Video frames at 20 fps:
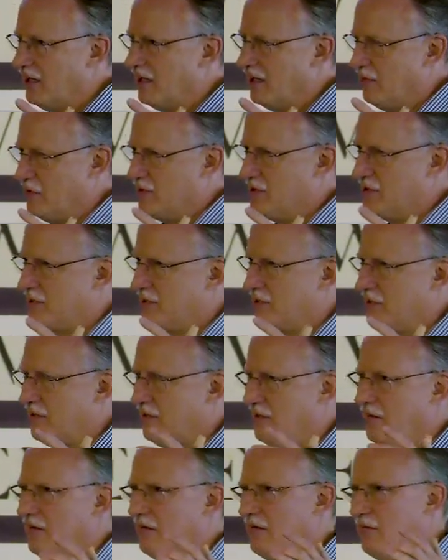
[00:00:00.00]
it was
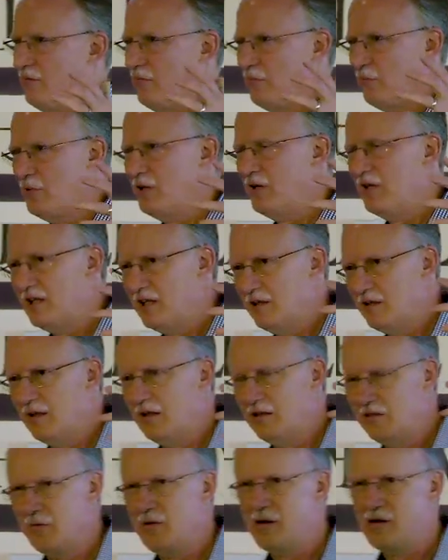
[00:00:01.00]
really a,
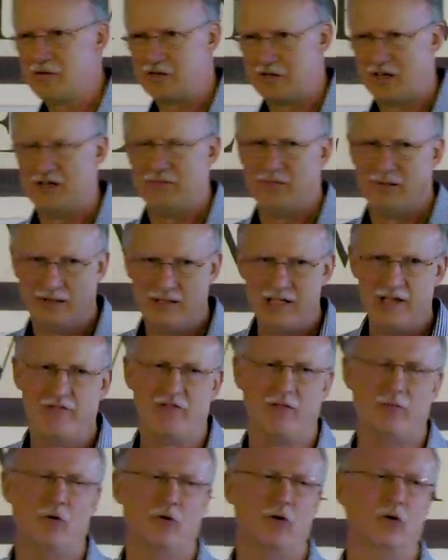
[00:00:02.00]
the most
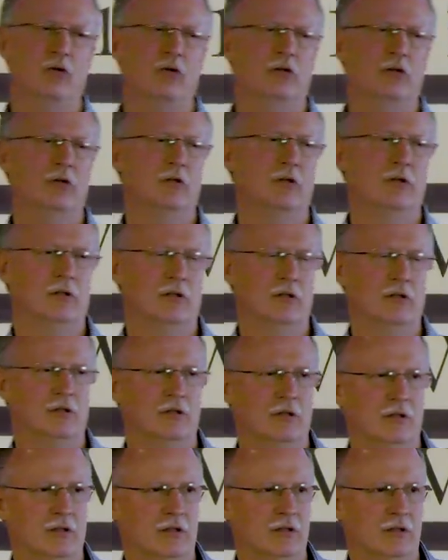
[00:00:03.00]
unbelievable
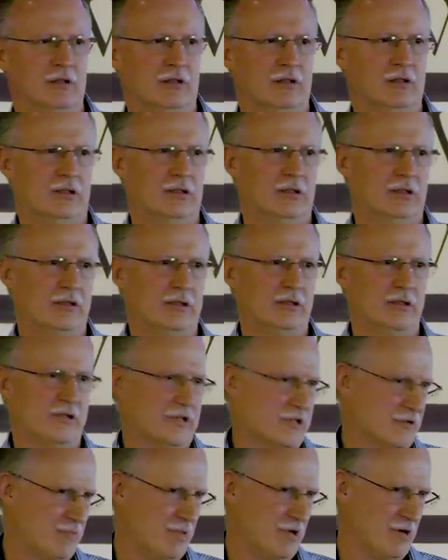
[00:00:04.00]

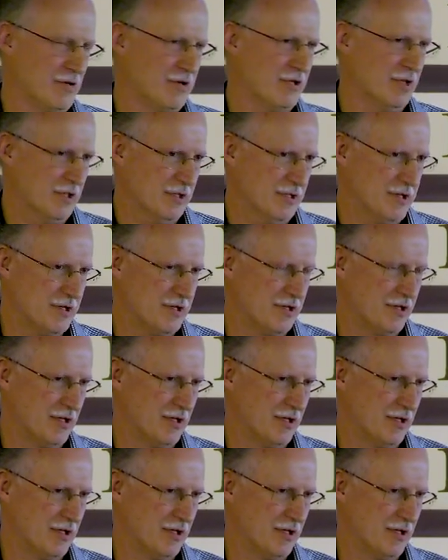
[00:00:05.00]
experience